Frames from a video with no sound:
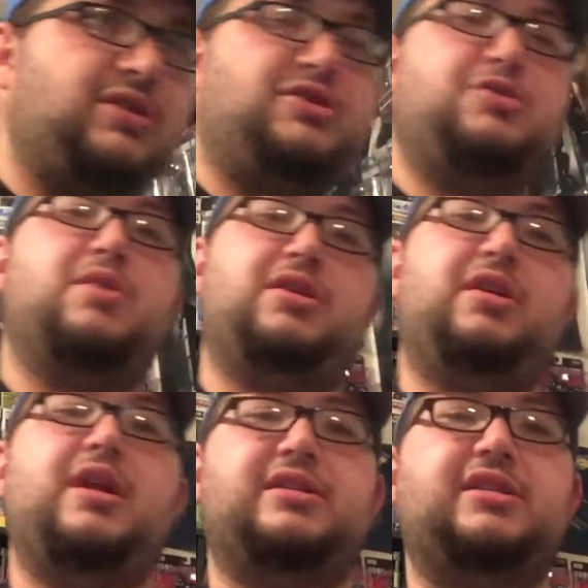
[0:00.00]

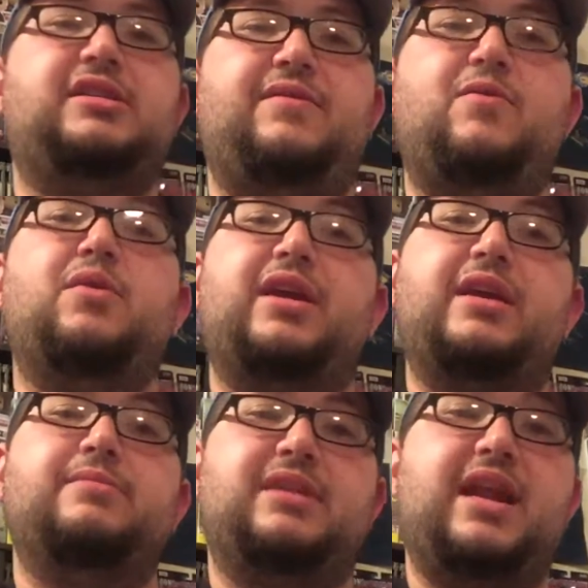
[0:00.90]
200 N64
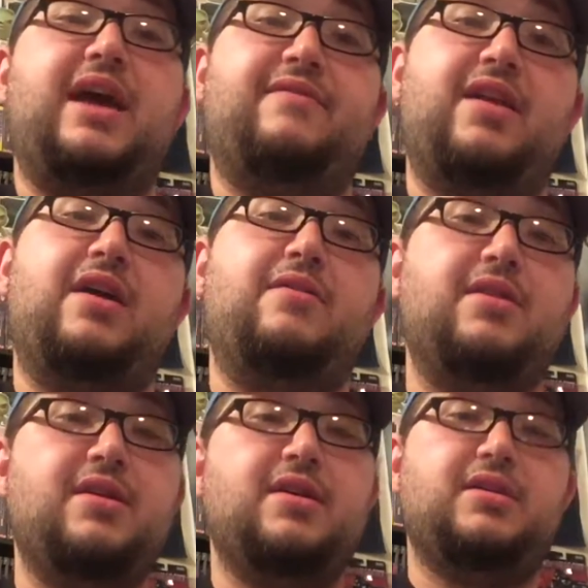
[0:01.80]
games that I have now.
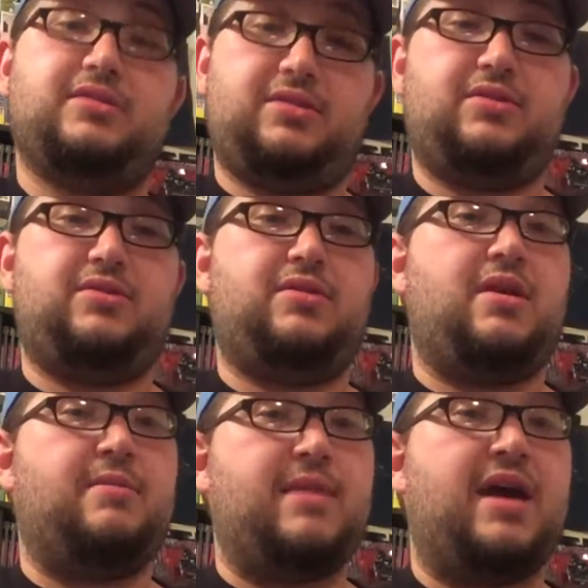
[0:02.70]
So
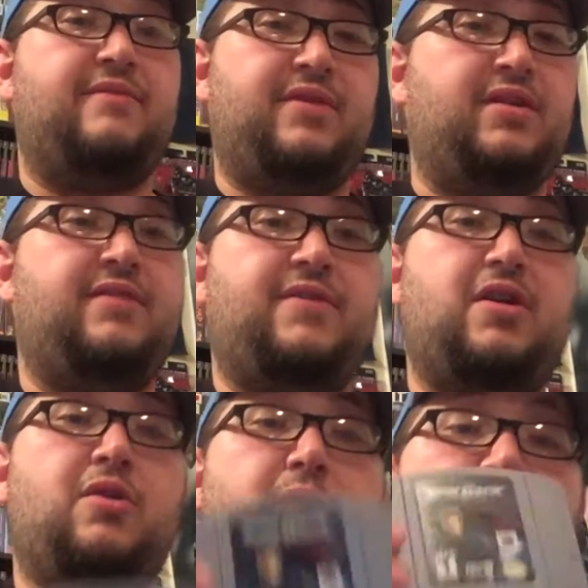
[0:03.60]
I'm not very
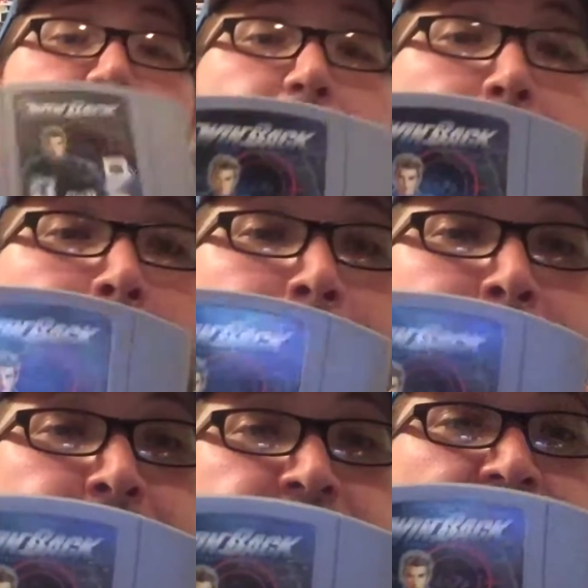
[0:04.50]
far away.
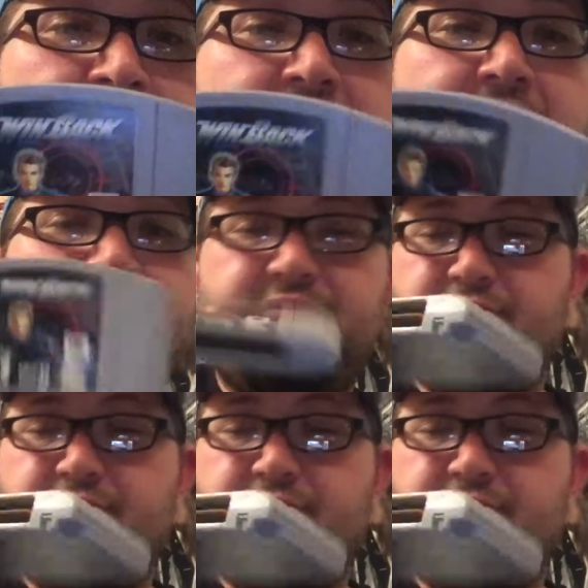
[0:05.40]
I have,